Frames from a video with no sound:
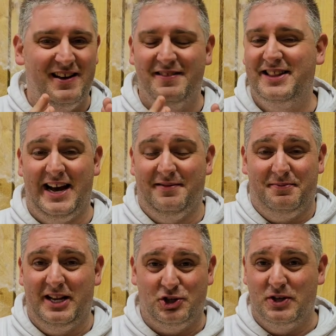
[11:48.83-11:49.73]
that
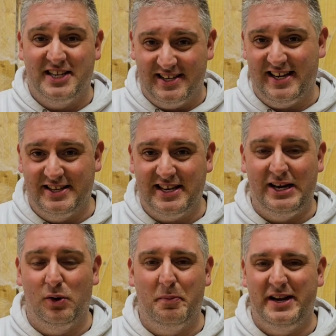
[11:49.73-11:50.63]
literally takes that
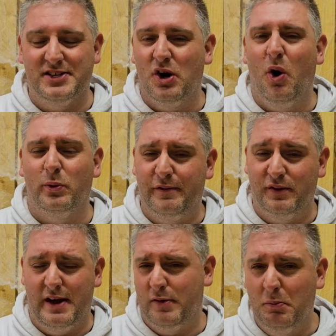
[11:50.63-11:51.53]
title. I mean, it's a whole different
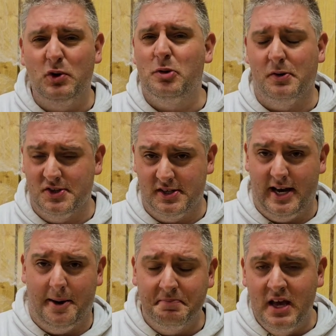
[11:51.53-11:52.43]
level, and we'll come on to that.
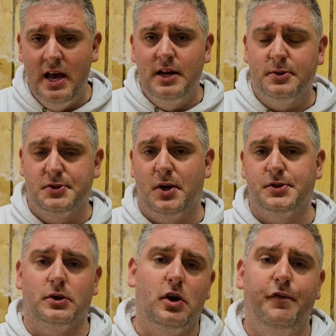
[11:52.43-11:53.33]
There was also
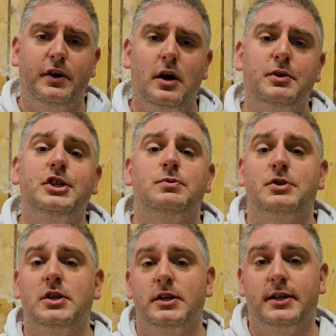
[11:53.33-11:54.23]
Gothica, which is
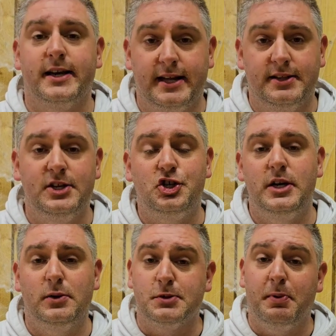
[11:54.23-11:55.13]
returning again this year.
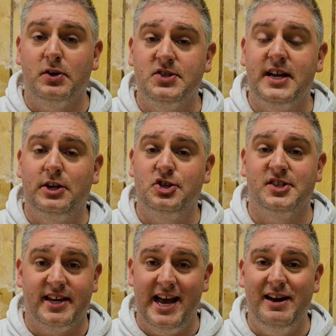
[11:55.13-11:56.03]
There was Body Snatchers,
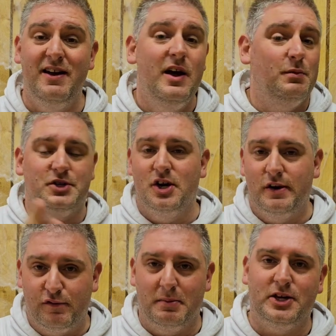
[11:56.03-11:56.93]
again, returning
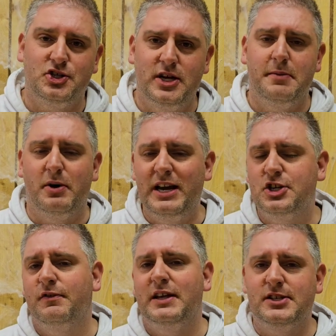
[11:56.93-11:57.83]
from last year, but each
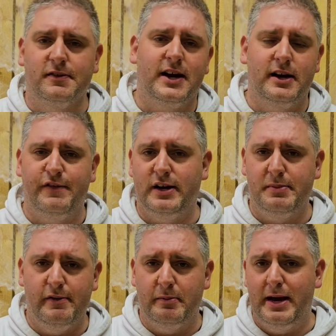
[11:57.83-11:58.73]
of these have kind of had a bit
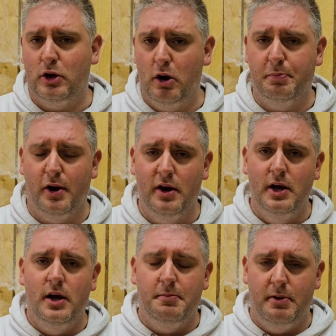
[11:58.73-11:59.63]
of a makeover,
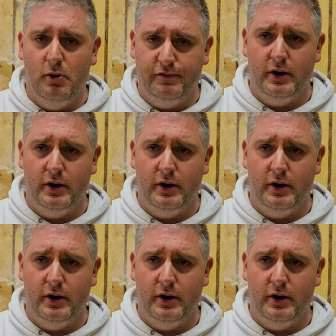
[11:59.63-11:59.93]
mover,